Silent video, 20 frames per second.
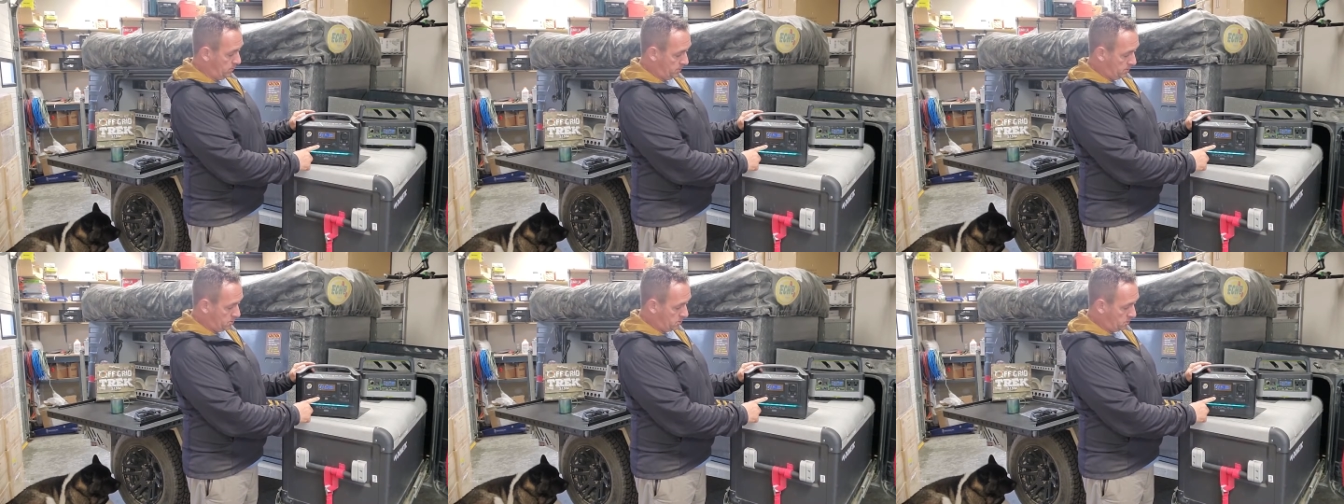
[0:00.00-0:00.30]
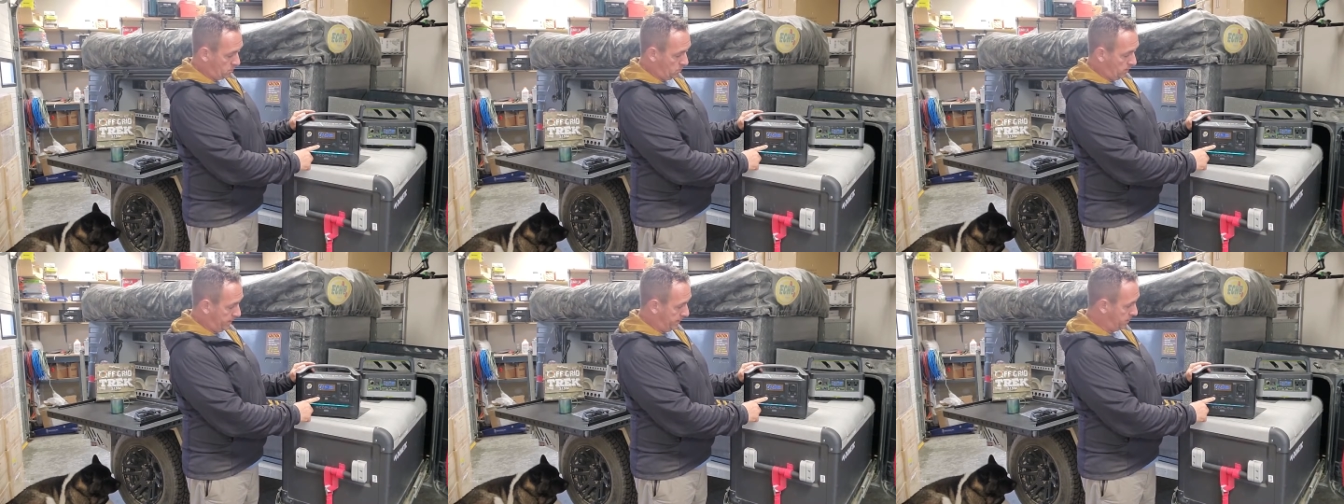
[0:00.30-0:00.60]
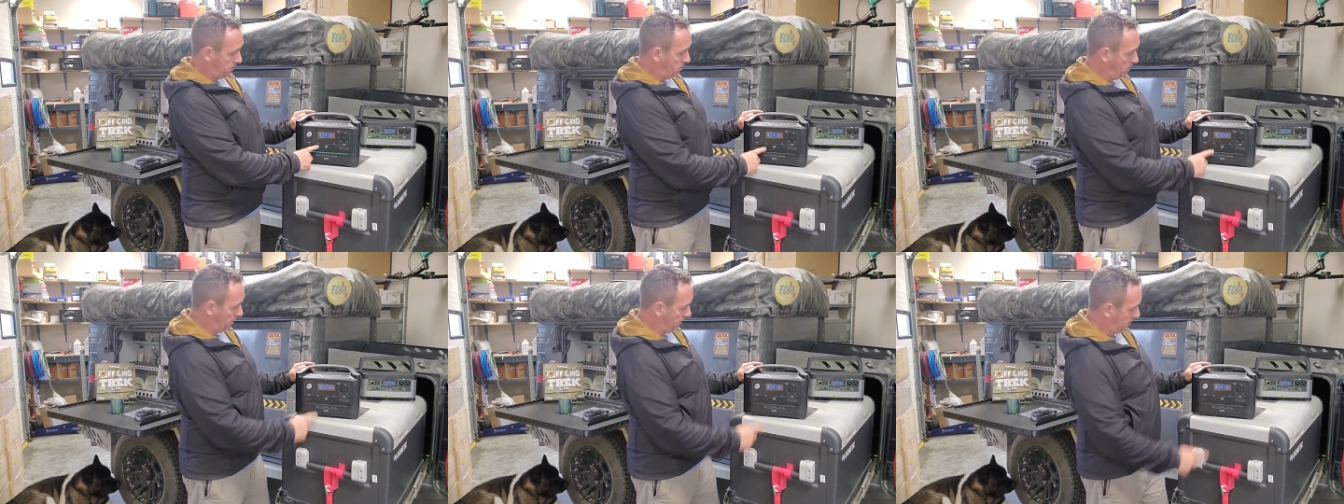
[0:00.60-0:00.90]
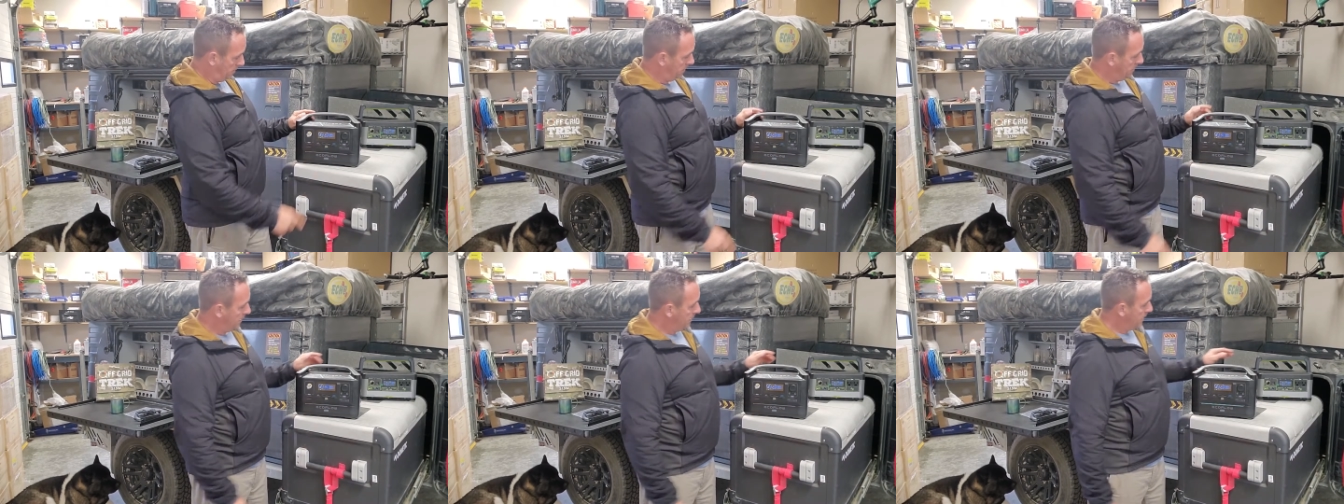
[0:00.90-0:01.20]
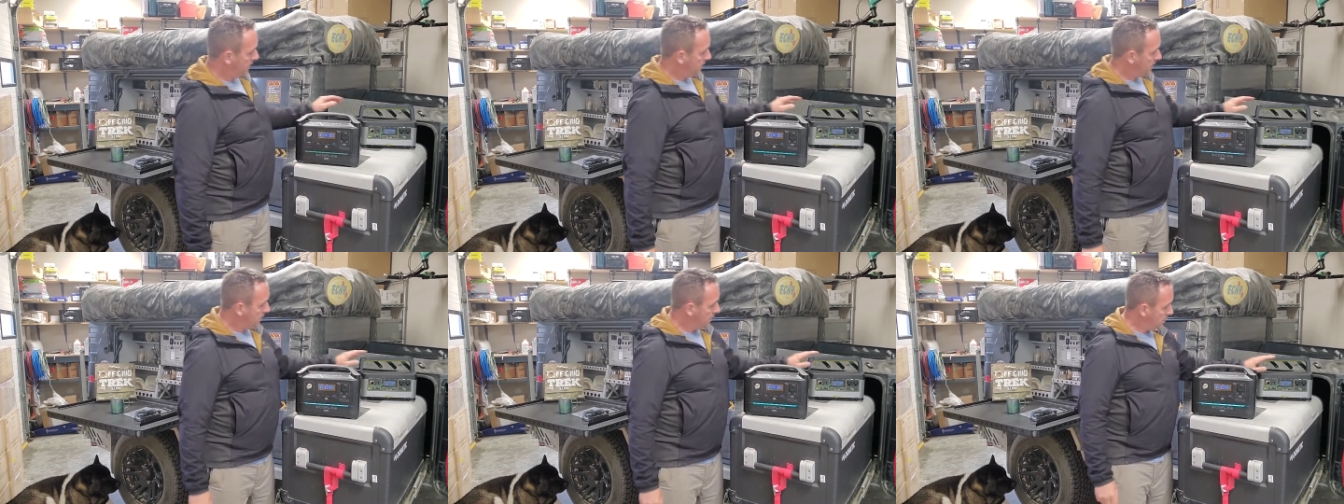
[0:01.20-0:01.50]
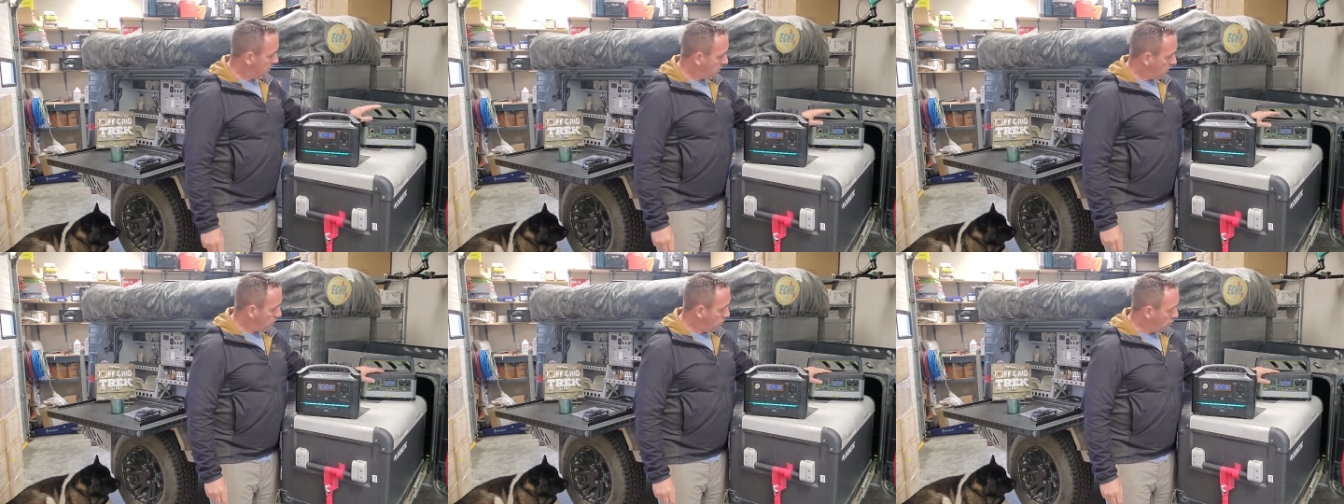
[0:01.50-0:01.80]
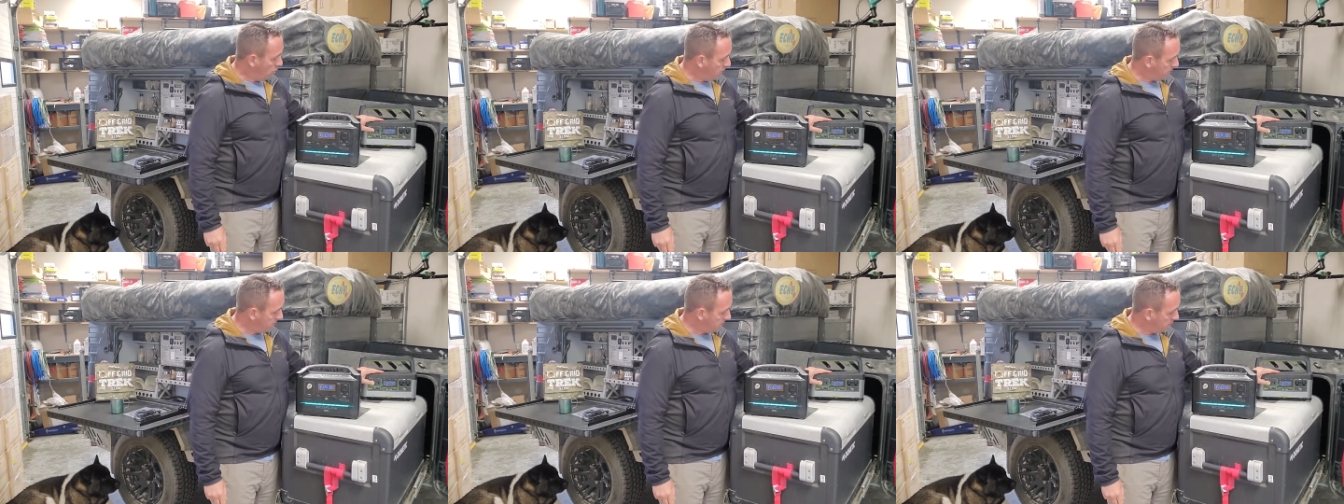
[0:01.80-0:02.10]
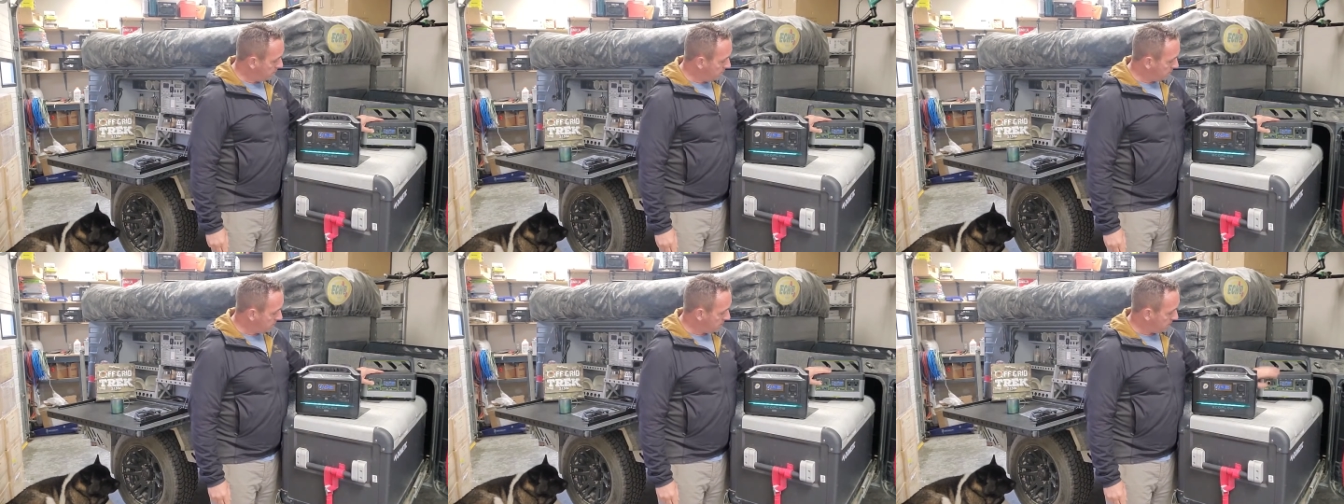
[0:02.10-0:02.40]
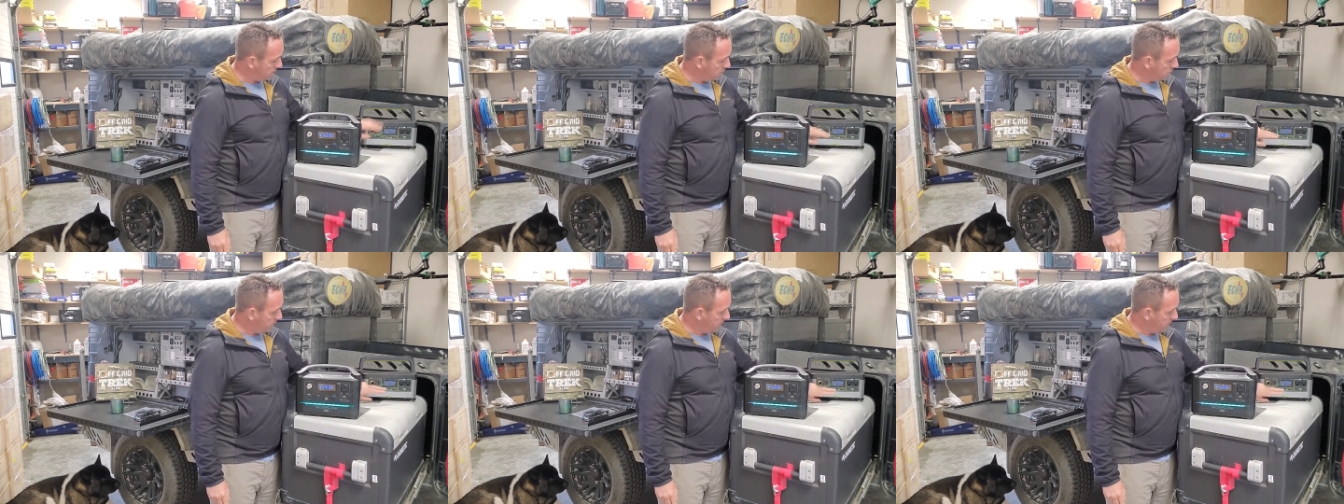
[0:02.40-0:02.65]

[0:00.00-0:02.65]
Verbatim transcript: which is quite good. With the Goal Zero,